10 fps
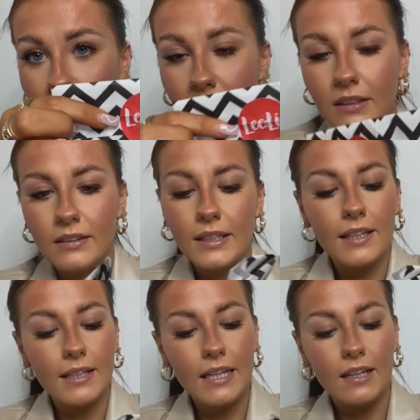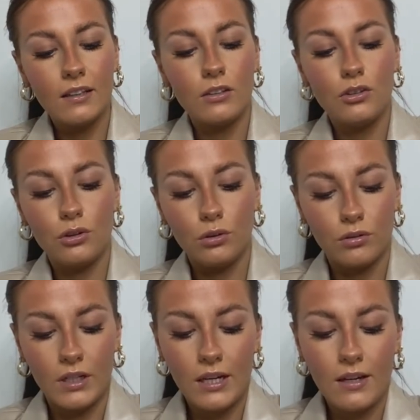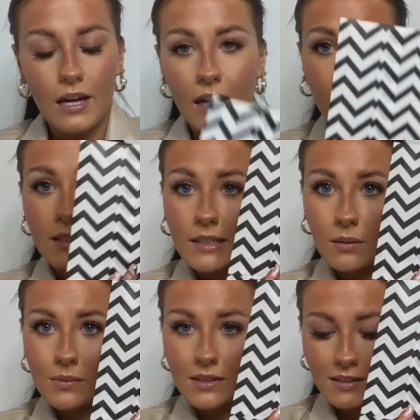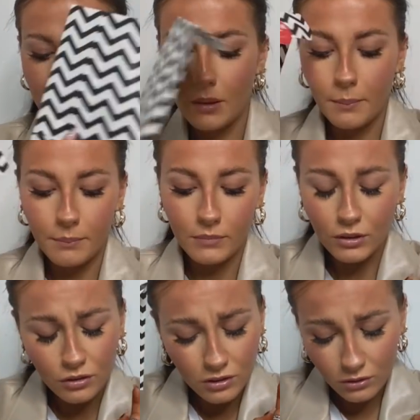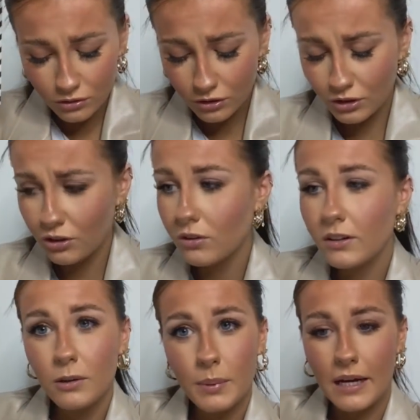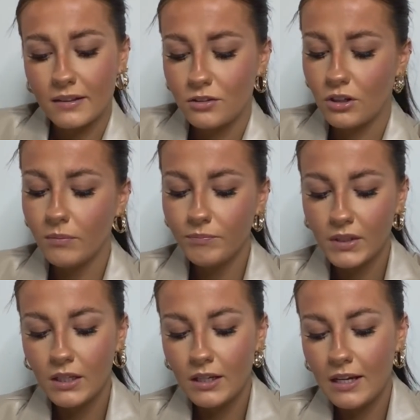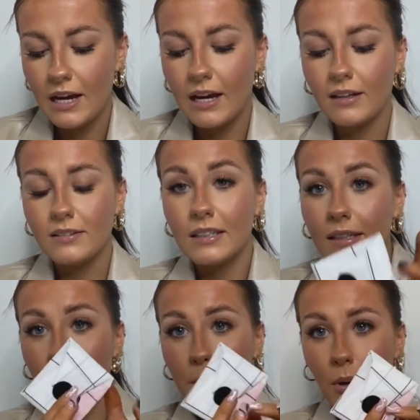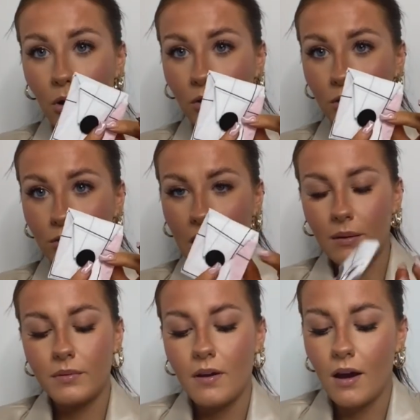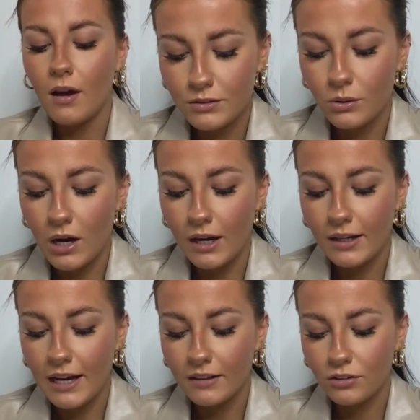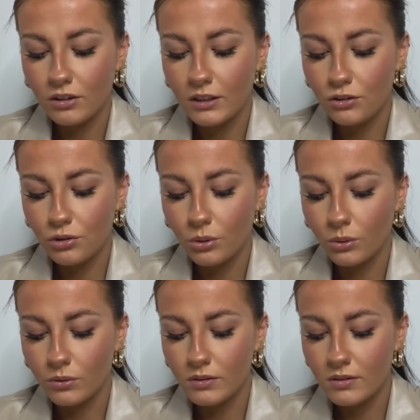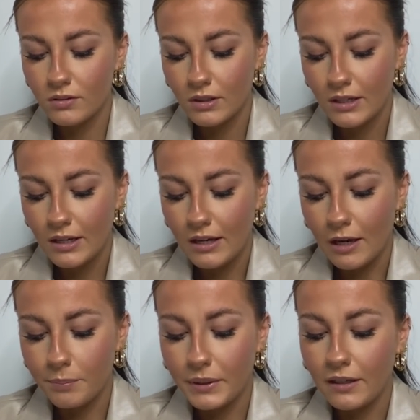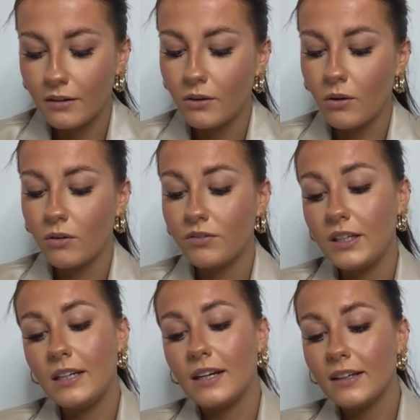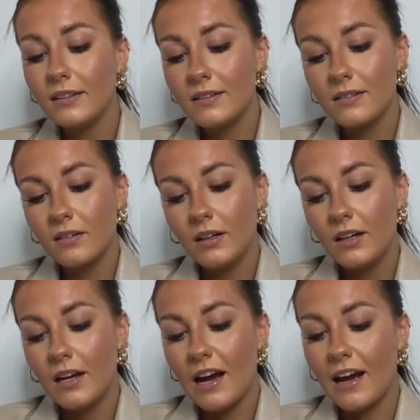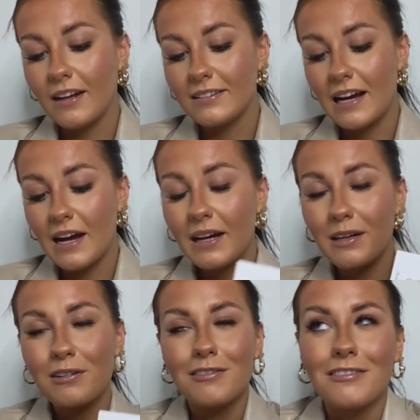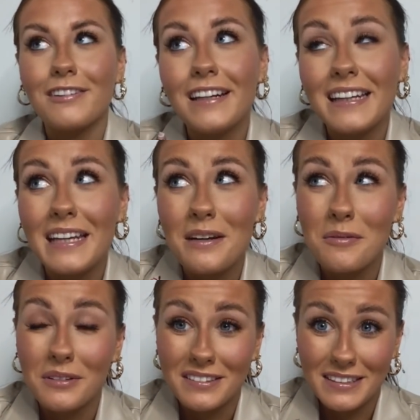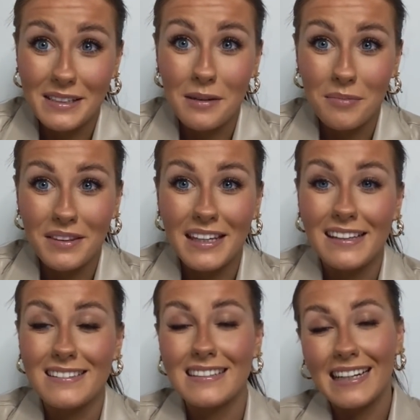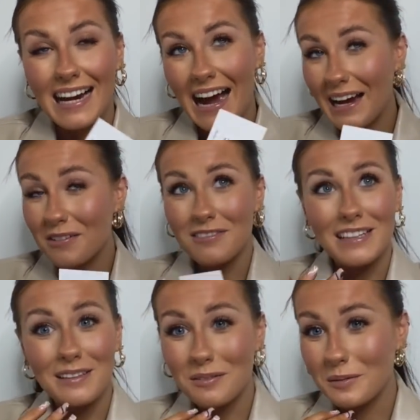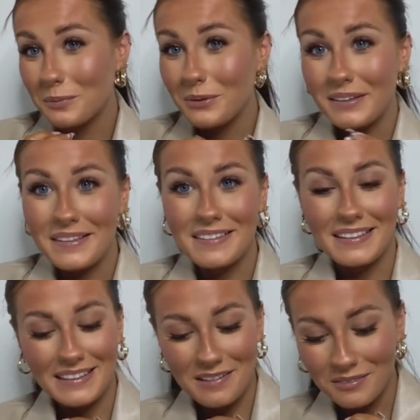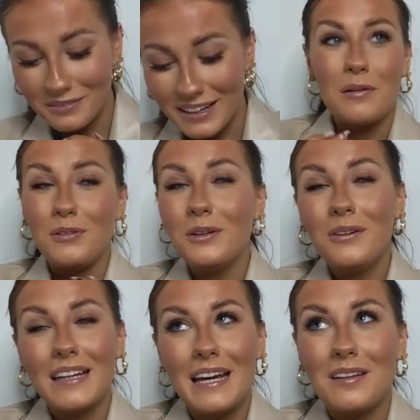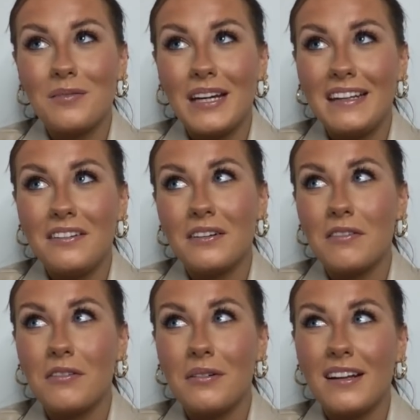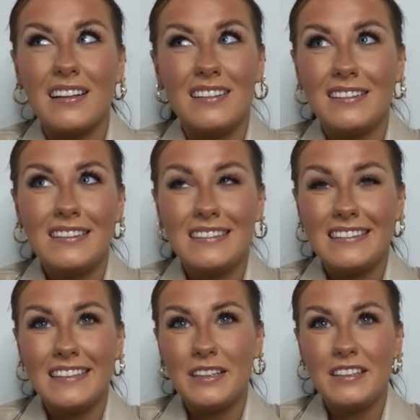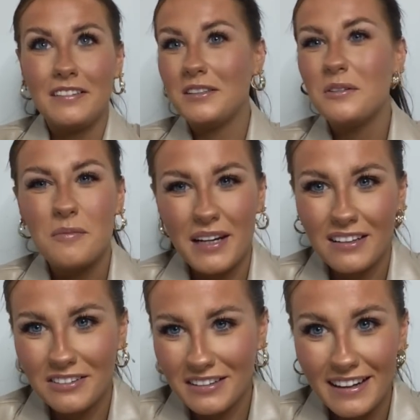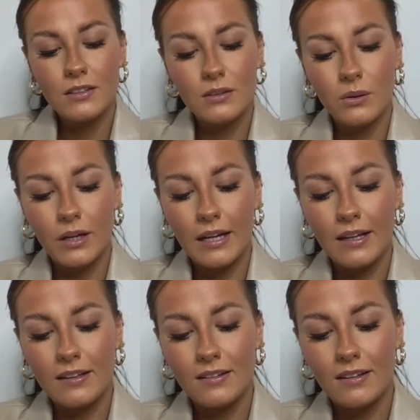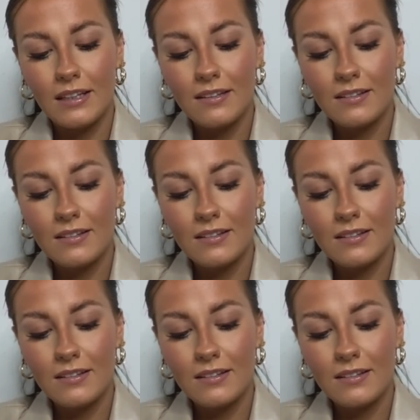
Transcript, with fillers: Leelie Jewelry and it comes in this such cute little packaging and it came all wrapped up so I actually chose a pair of earrings and I really want to keep these like I really don't want to put these in the giveaway if you don't get them in your giveaway like just just don't mention it so it is these